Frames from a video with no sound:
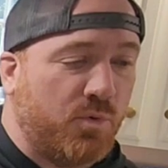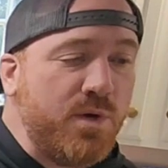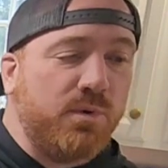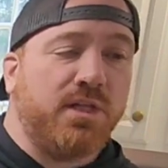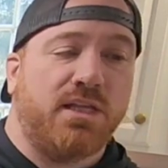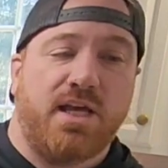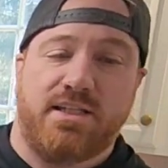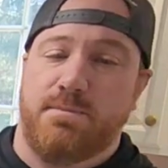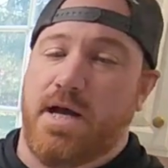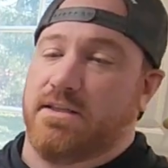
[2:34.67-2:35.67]
we really
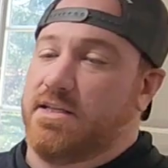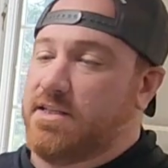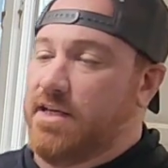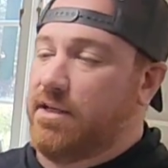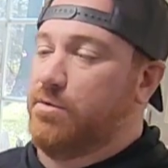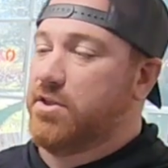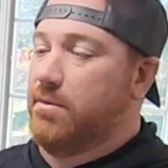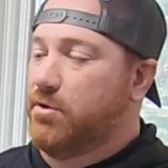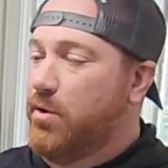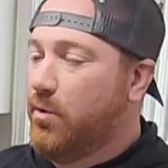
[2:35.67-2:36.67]
liked about this sink, and it was
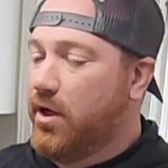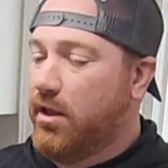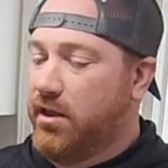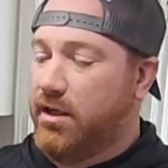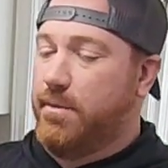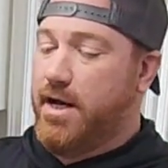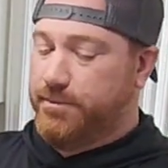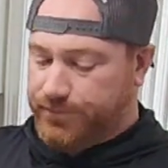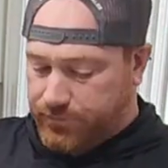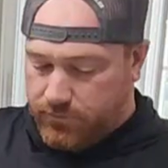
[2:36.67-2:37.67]
something we wanted to think
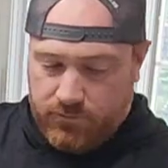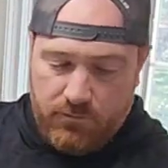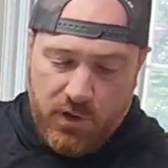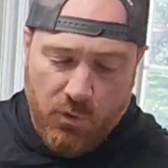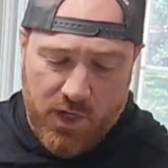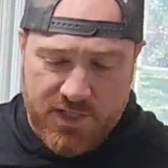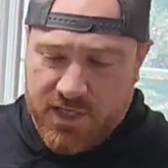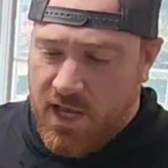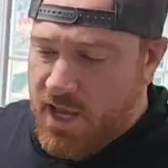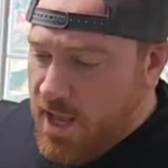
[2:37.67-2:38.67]
about,
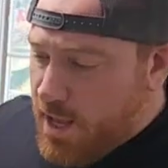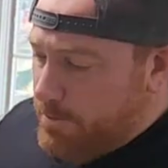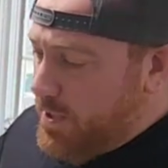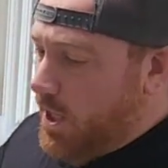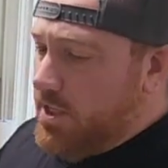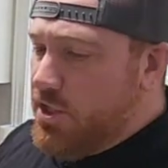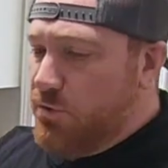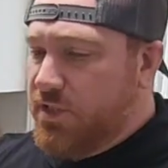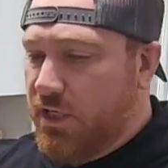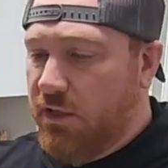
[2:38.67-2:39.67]
was beyond the
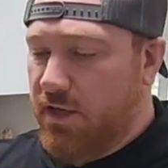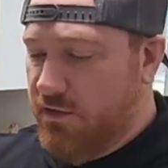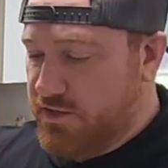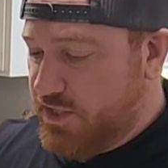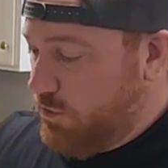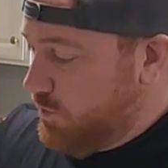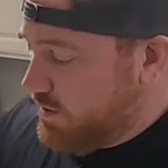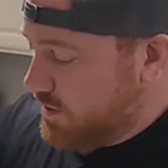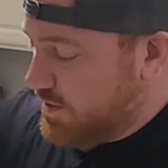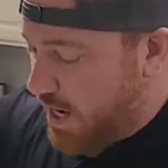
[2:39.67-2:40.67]
utility of the sink,
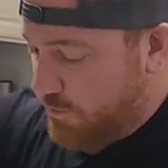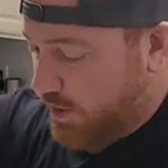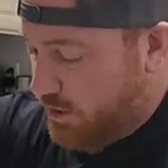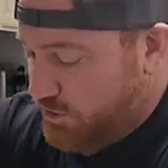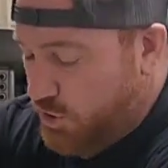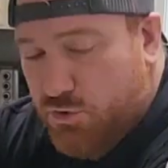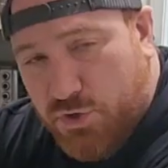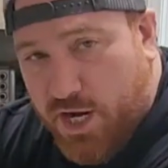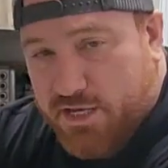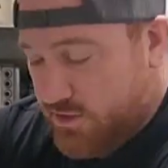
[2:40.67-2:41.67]
what's inside? We got our 2
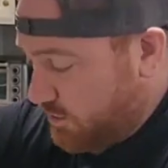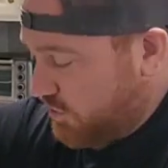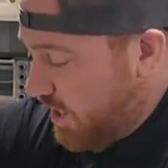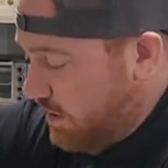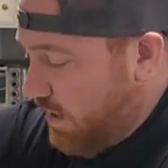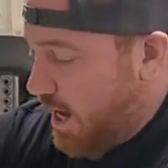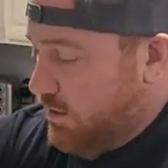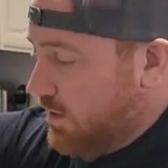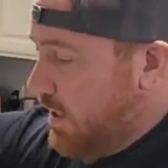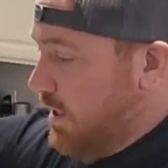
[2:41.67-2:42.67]
drains that are centered
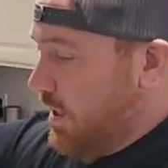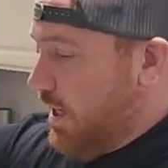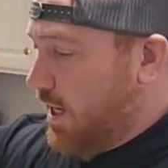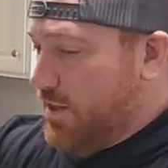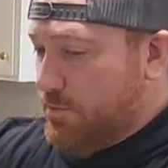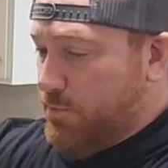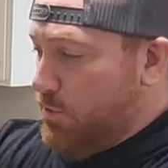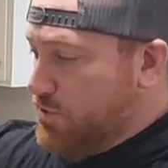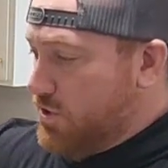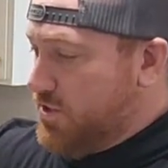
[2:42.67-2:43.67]
out. The
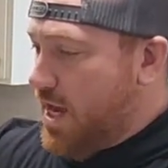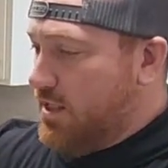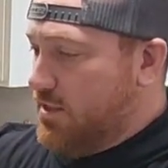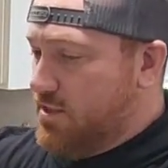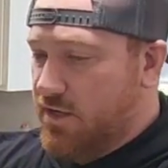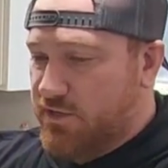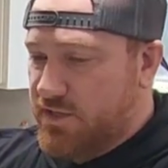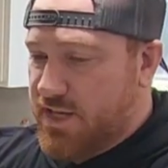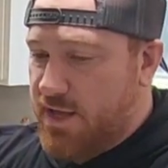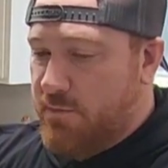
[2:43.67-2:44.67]
bowls are exactly centered the
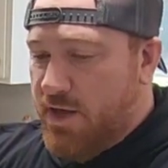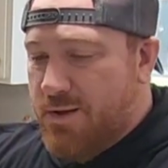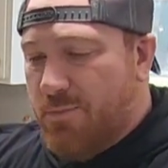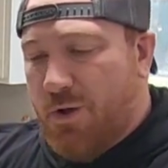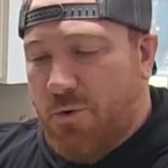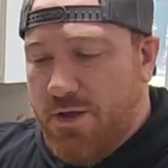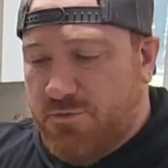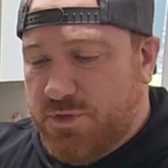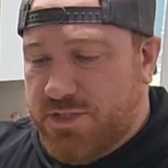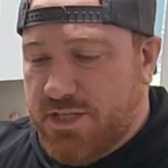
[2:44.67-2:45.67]
same. My
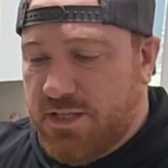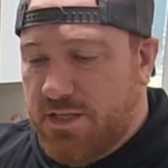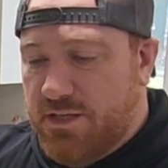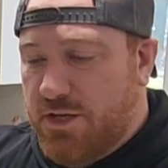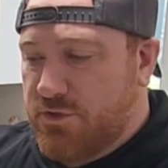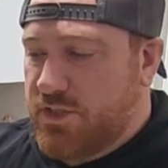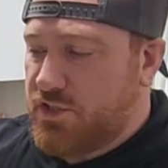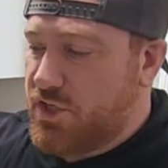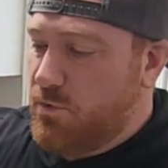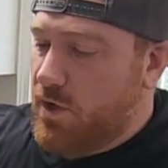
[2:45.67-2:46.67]
wife was thinking, does
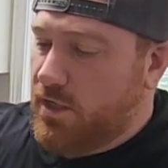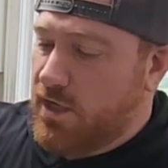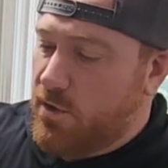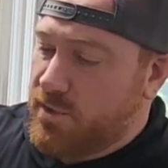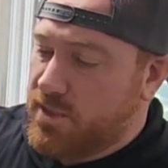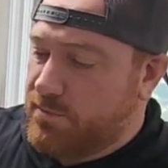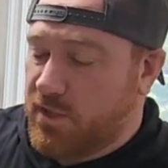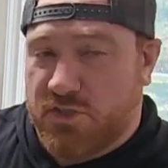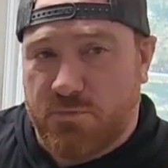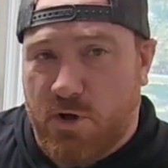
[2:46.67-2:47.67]
she want to go with
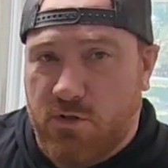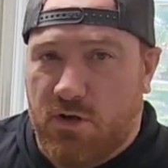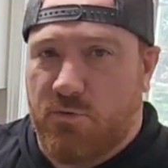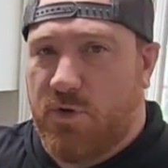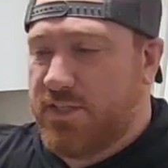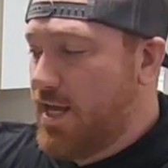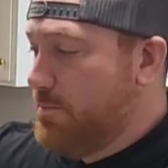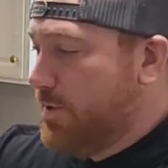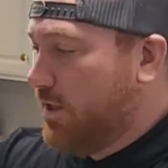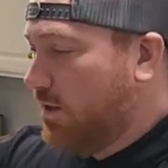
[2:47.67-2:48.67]
something smaller on one
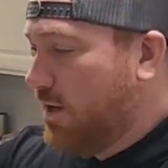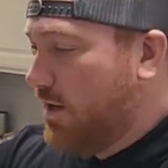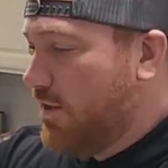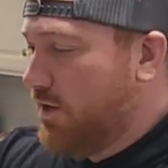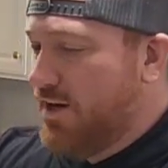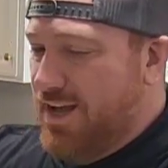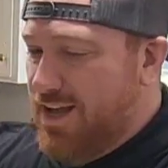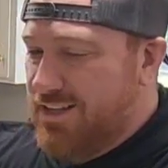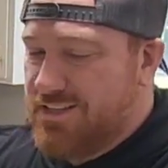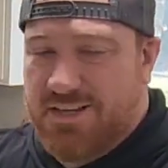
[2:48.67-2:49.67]
side, bigger on another?
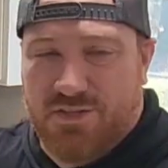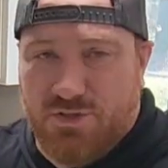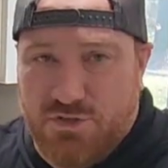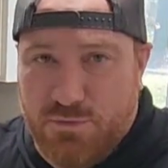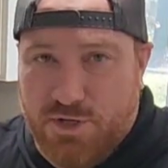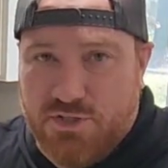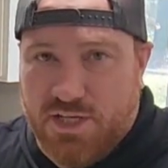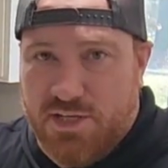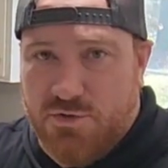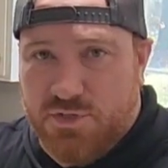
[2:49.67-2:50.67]
Does this look too much
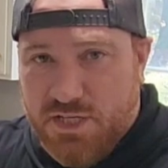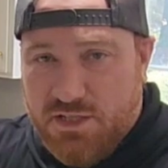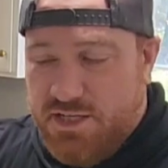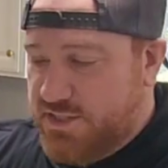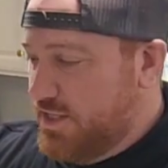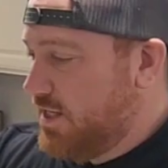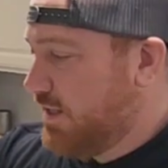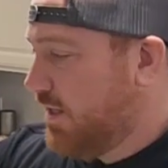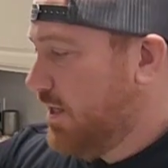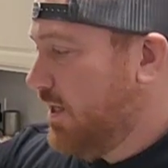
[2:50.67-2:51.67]
like a utility
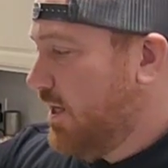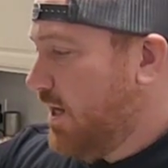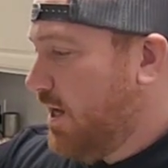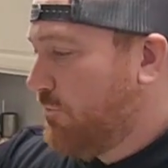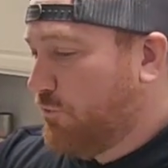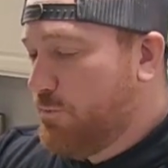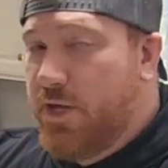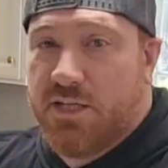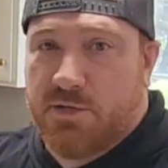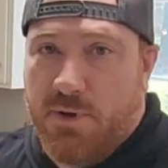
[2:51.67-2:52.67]
sink? For
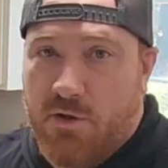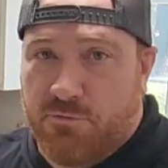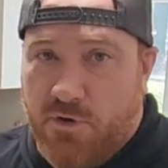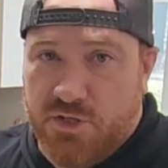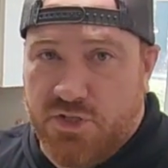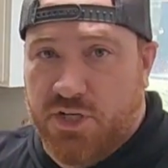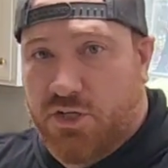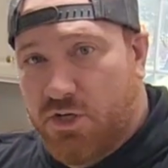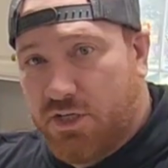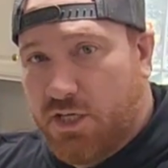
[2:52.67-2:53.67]
me, it's about function
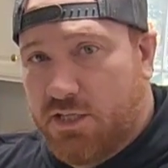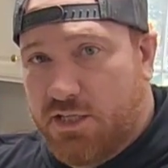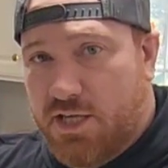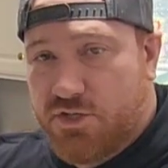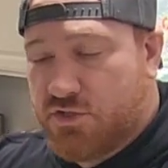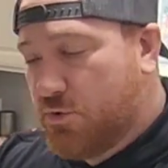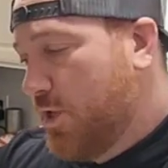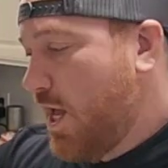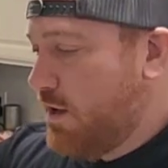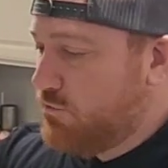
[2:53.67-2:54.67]
and cooking in the kitchen. So we
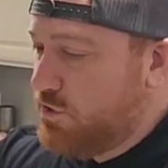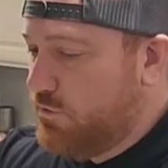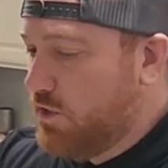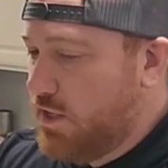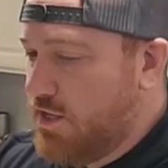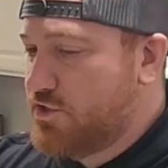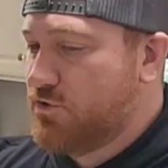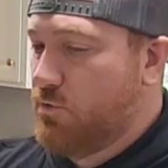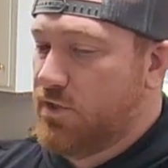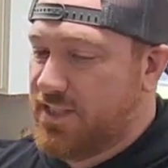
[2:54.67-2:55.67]
kind of have 2
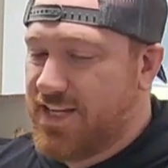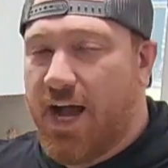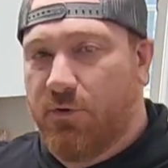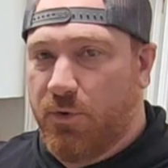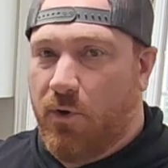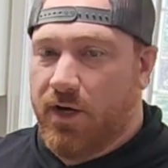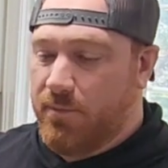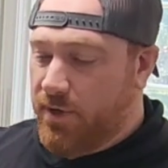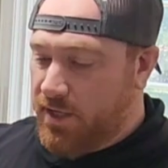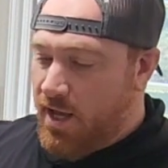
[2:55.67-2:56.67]
variations of what style we
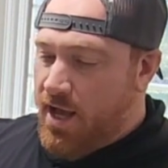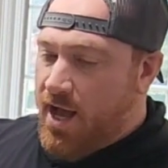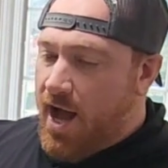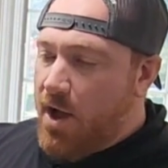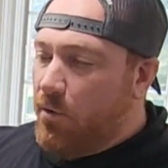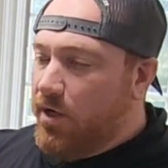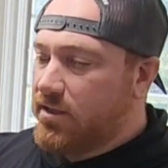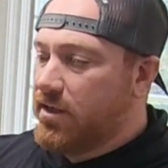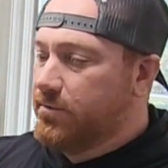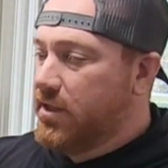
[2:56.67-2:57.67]
wanted, but I
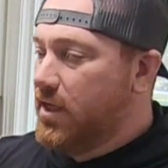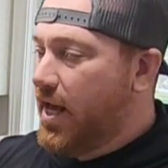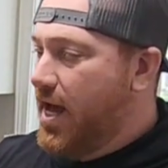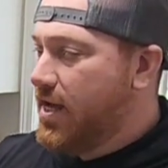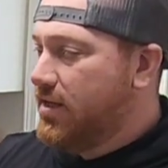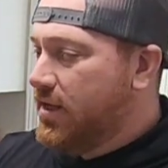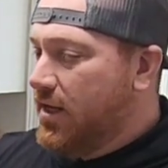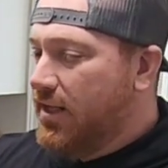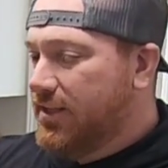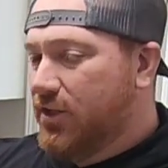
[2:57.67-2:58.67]
wanted something that had
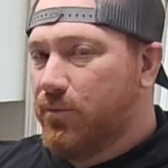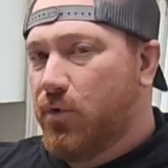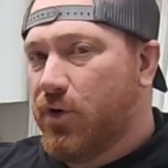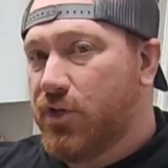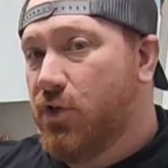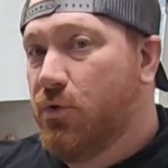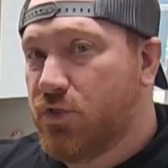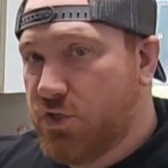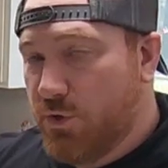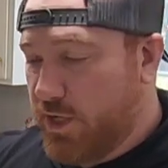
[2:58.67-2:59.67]
a little more
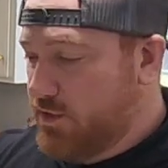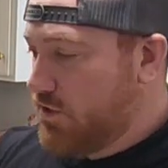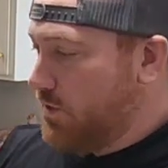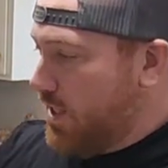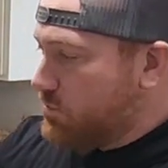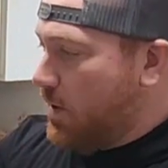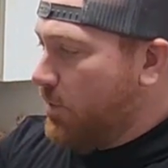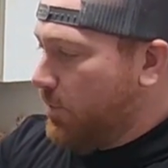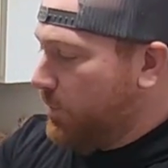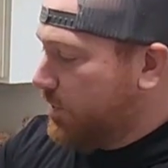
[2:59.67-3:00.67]
use to it. So that's why
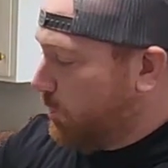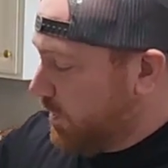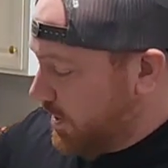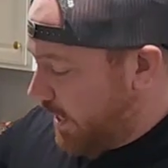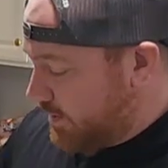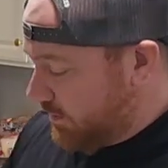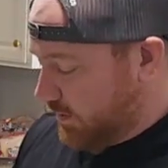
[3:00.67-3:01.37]
we went with the one that had the